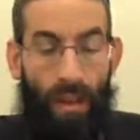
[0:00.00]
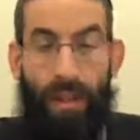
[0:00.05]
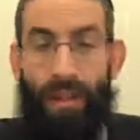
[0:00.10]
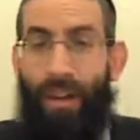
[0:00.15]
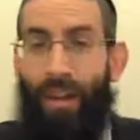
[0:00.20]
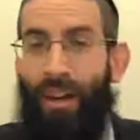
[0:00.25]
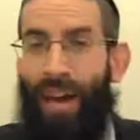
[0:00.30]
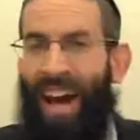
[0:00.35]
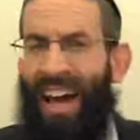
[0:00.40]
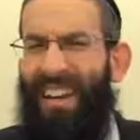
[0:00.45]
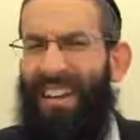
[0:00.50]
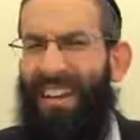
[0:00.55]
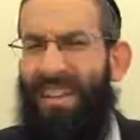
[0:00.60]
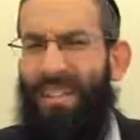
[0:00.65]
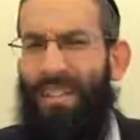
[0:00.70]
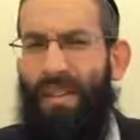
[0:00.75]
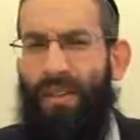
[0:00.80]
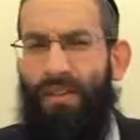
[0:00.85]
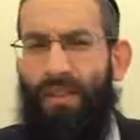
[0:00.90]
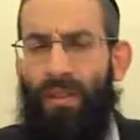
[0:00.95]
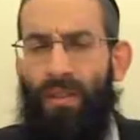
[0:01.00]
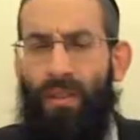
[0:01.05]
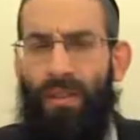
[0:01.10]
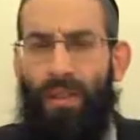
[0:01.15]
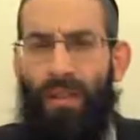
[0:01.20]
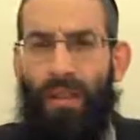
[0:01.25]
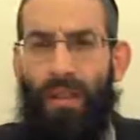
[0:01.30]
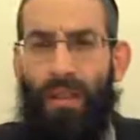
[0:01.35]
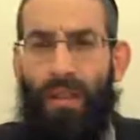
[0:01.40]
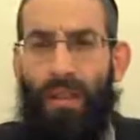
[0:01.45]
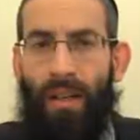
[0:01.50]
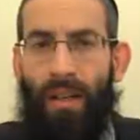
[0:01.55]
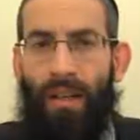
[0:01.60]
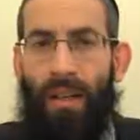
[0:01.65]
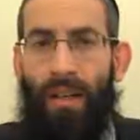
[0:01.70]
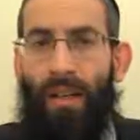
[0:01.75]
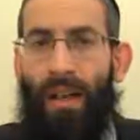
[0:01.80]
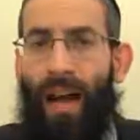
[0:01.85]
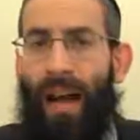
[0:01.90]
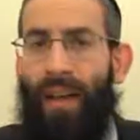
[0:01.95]
Ner Chanukah is different.
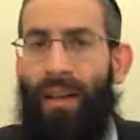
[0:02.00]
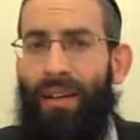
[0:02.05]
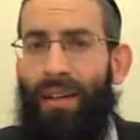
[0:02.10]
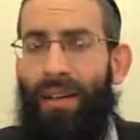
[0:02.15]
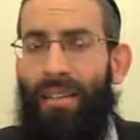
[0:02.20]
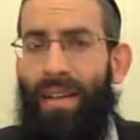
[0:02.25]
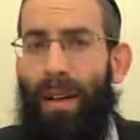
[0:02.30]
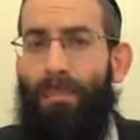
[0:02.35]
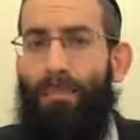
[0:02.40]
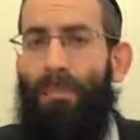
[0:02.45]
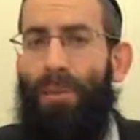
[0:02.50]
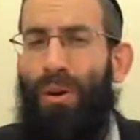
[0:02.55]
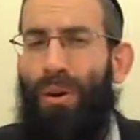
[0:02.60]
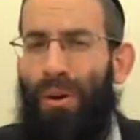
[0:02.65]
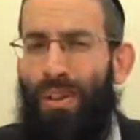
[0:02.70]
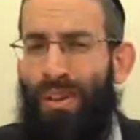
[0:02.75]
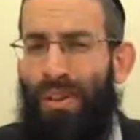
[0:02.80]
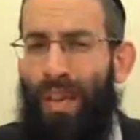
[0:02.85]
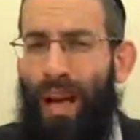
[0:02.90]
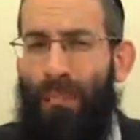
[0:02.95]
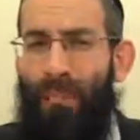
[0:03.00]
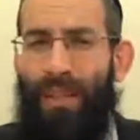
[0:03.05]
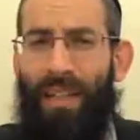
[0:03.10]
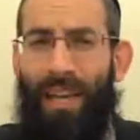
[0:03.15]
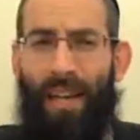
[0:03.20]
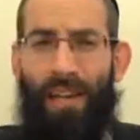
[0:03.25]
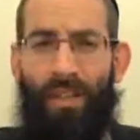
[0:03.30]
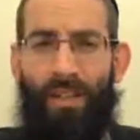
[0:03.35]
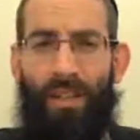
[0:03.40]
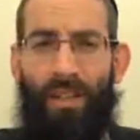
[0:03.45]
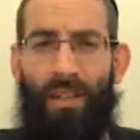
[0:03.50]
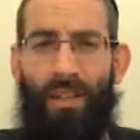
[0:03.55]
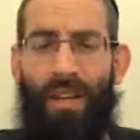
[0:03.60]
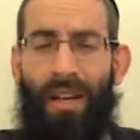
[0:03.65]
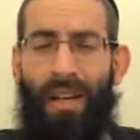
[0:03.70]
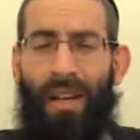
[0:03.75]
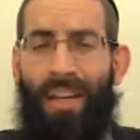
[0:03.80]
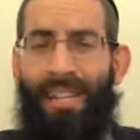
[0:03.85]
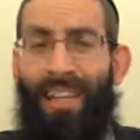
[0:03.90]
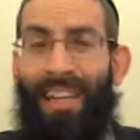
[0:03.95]
Ner Chanukah is a personal obligation.
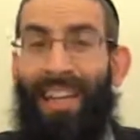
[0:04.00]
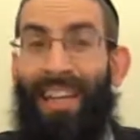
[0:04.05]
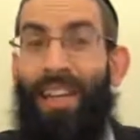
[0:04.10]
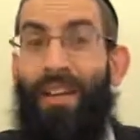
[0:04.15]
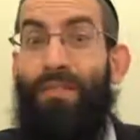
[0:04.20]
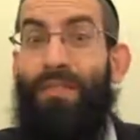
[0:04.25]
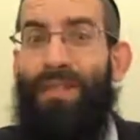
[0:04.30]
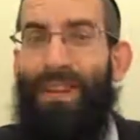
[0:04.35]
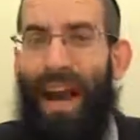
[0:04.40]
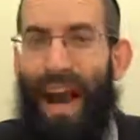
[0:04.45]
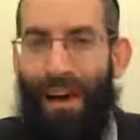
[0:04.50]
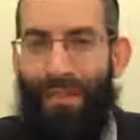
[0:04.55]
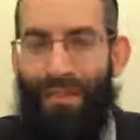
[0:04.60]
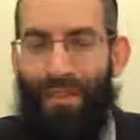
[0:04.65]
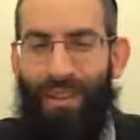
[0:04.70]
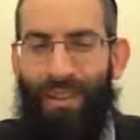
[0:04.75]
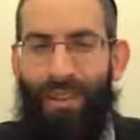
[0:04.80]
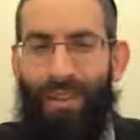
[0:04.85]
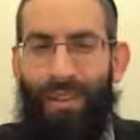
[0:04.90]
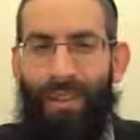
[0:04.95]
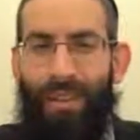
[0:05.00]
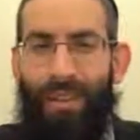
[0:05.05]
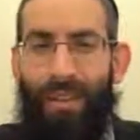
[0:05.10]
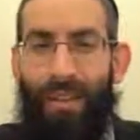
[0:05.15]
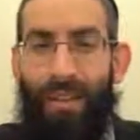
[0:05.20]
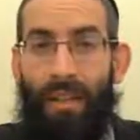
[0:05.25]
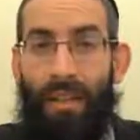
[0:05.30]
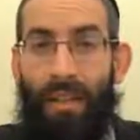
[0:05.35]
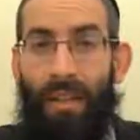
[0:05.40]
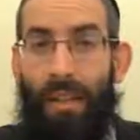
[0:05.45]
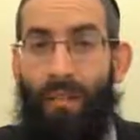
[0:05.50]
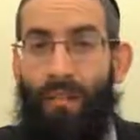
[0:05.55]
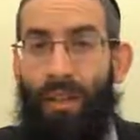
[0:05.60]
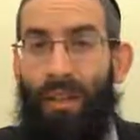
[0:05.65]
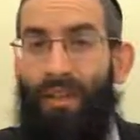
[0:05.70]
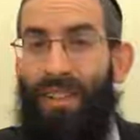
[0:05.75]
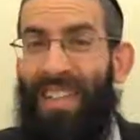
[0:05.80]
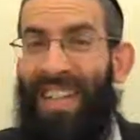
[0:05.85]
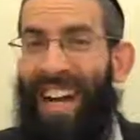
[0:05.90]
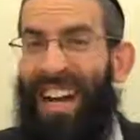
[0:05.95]
It's a chiv gavra. Therefore,
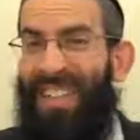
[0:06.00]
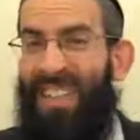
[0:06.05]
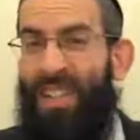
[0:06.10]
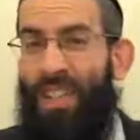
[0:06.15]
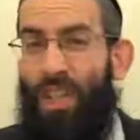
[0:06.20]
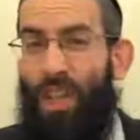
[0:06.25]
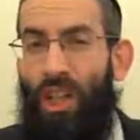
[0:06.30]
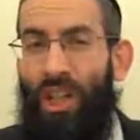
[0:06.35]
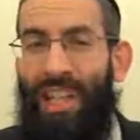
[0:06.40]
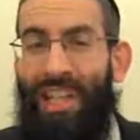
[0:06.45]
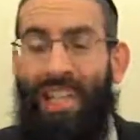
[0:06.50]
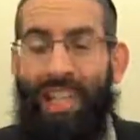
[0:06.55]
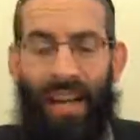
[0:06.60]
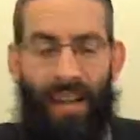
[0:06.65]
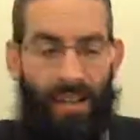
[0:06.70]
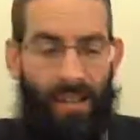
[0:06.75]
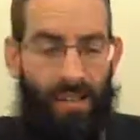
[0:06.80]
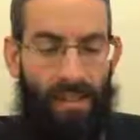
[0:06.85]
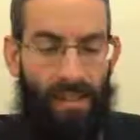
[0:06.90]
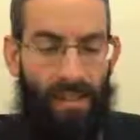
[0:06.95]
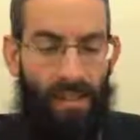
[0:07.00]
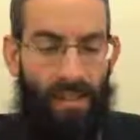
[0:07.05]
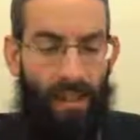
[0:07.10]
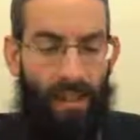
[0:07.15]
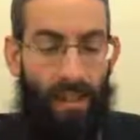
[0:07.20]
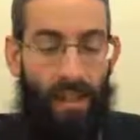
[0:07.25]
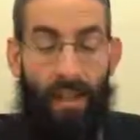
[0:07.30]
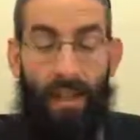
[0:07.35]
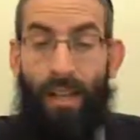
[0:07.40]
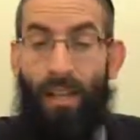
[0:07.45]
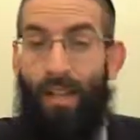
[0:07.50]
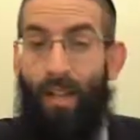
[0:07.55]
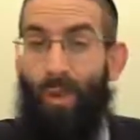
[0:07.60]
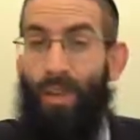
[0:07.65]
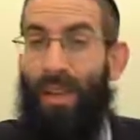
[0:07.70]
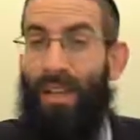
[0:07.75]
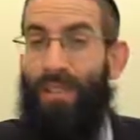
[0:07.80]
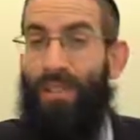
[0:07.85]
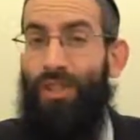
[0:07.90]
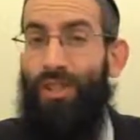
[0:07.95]
even an achsenoi, a guest in
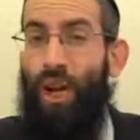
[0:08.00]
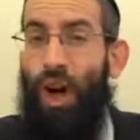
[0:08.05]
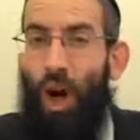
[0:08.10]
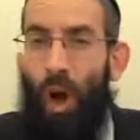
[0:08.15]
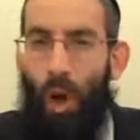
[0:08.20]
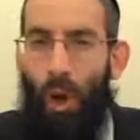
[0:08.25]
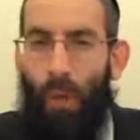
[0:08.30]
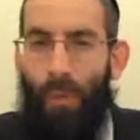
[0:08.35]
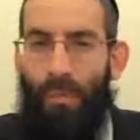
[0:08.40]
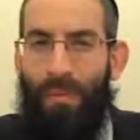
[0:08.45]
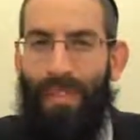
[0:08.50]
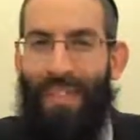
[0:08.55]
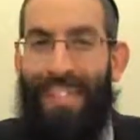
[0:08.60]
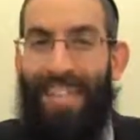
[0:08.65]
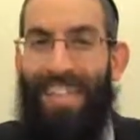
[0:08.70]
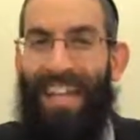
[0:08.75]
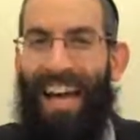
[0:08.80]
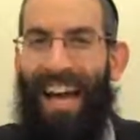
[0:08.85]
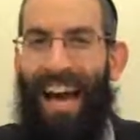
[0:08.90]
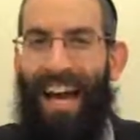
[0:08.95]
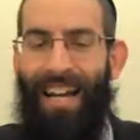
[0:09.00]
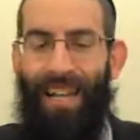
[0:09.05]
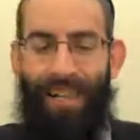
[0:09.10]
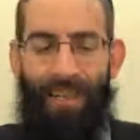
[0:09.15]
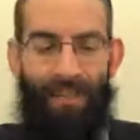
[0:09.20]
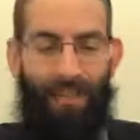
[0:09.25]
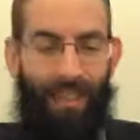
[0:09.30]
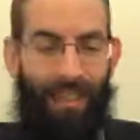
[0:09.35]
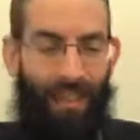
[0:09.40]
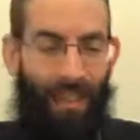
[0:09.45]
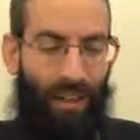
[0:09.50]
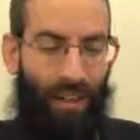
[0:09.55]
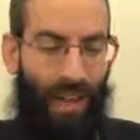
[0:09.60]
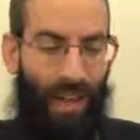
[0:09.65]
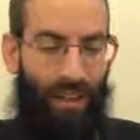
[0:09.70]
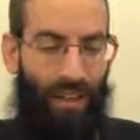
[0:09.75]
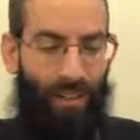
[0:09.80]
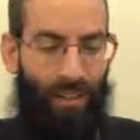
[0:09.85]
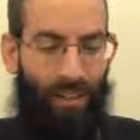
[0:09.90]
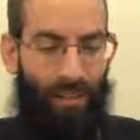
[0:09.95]
someone else's home, is chayiv in Ner
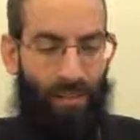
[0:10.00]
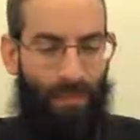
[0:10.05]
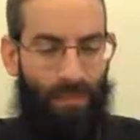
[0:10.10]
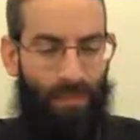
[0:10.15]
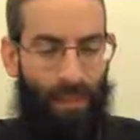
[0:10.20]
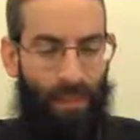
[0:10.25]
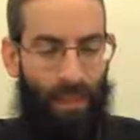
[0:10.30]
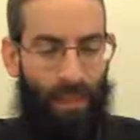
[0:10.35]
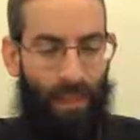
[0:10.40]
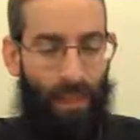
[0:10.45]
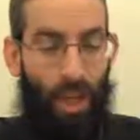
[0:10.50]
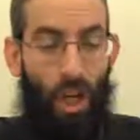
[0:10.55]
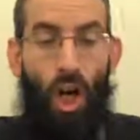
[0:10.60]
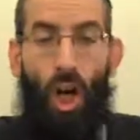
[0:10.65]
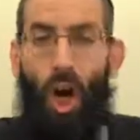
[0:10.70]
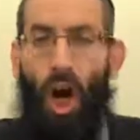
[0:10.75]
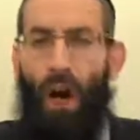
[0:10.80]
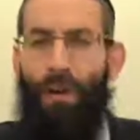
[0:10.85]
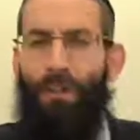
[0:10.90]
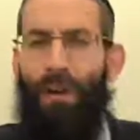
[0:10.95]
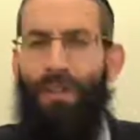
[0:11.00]
Chanukah. Om